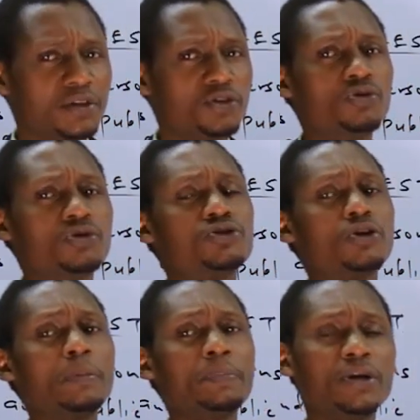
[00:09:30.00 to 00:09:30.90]
you are
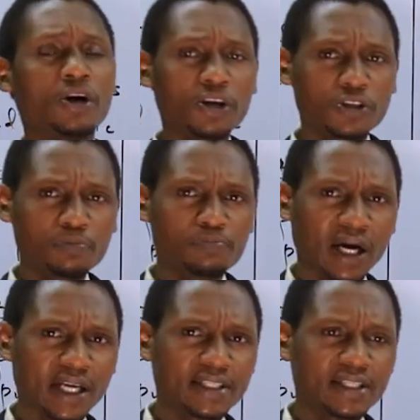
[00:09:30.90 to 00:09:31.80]
so
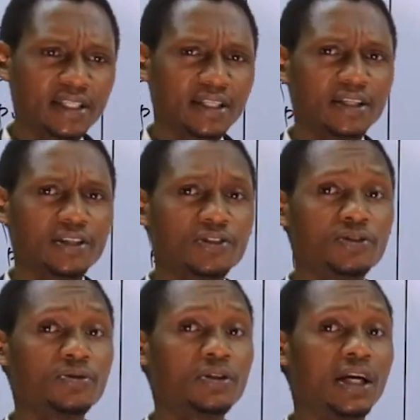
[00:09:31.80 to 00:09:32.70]
preoccupied
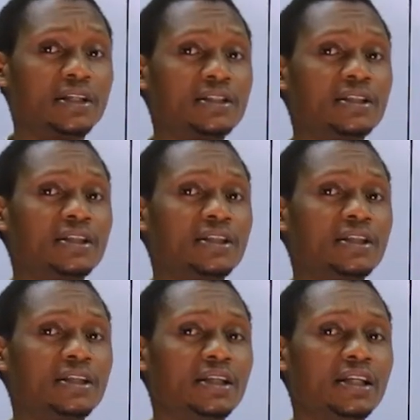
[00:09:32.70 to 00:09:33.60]
so that
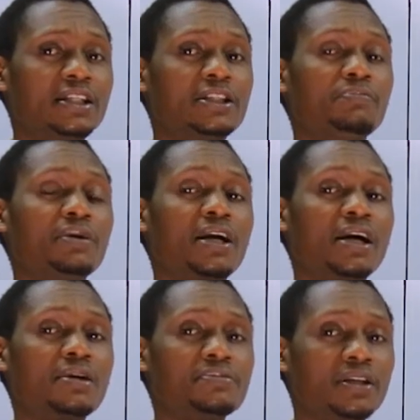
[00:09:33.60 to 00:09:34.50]
it
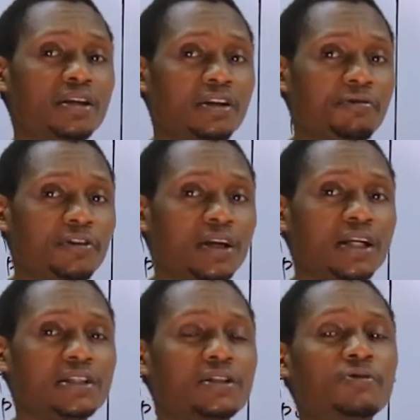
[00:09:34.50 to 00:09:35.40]
becomes
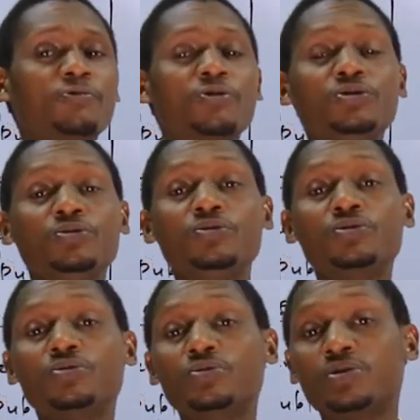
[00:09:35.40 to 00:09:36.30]
difficult for
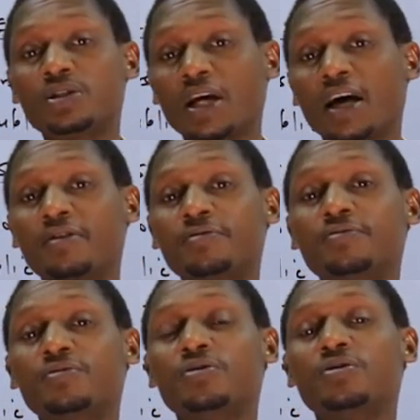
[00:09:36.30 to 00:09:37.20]
you to serve
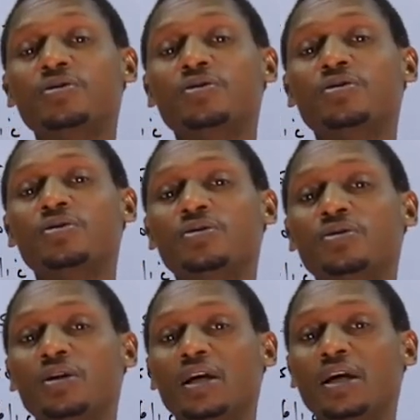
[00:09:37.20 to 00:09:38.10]

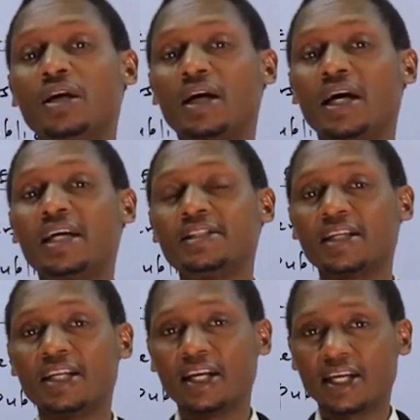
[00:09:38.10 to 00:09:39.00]
as
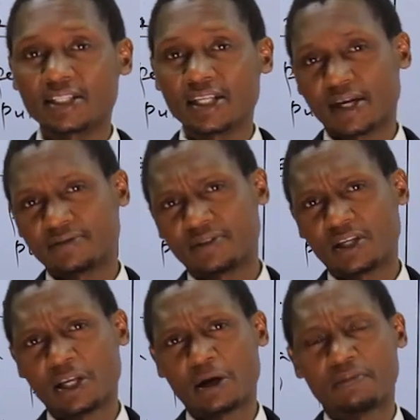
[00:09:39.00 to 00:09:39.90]
a director
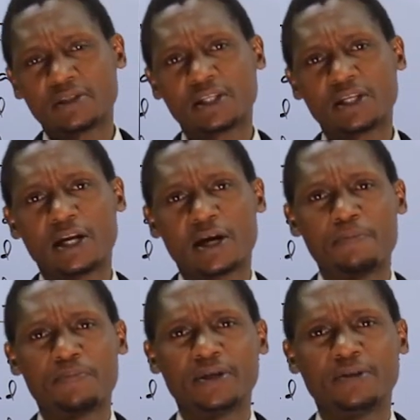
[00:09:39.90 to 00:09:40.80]
in a particular
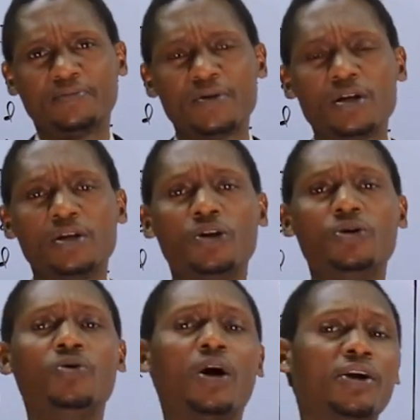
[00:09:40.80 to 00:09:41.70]
company.
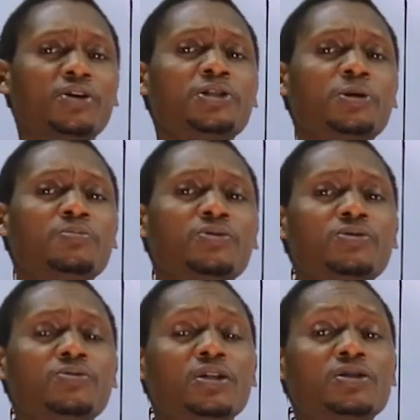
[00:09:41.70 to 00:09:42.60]
You are not able
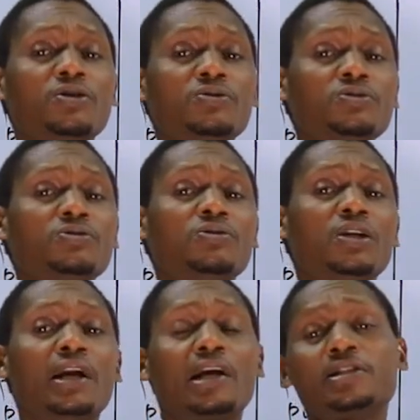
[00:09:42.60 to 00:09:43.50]
to execute your
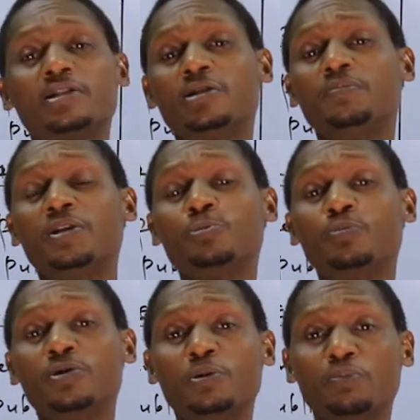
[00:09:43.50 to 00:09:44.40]
directorship
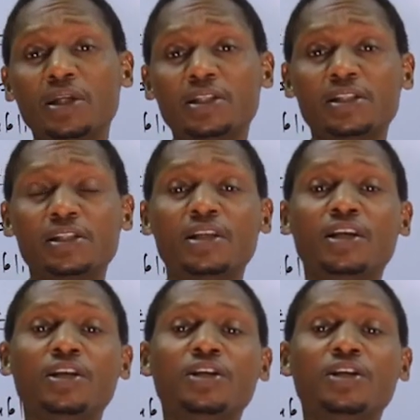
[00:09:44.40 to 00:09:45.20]
responsibilities